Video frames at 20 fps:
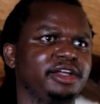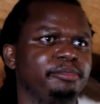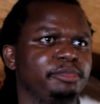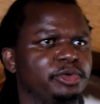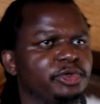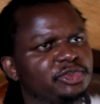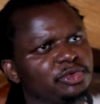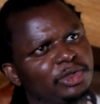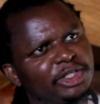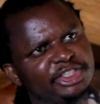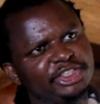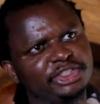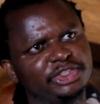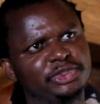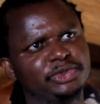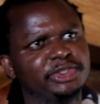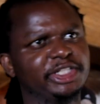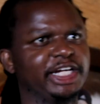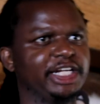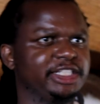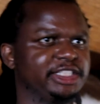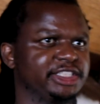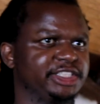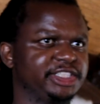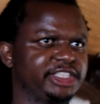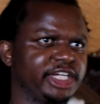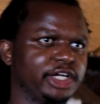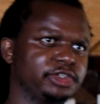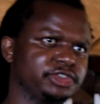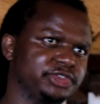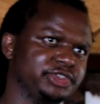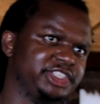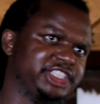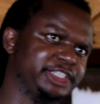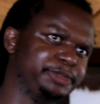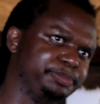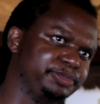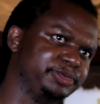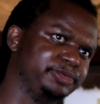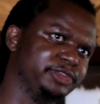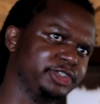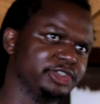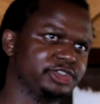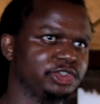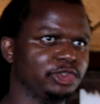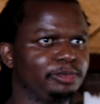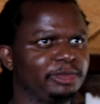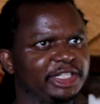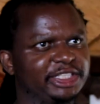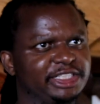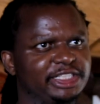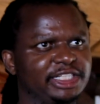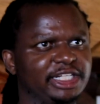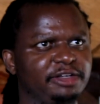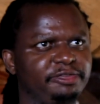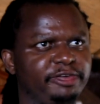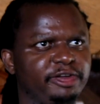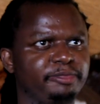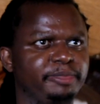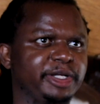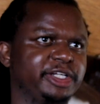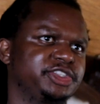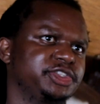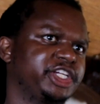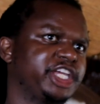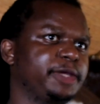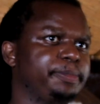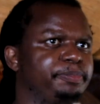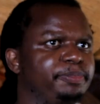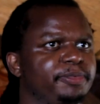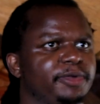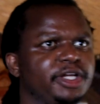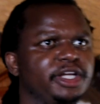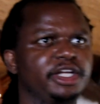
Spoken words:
because once you do that, the scales will tip so much in that favor, but to keep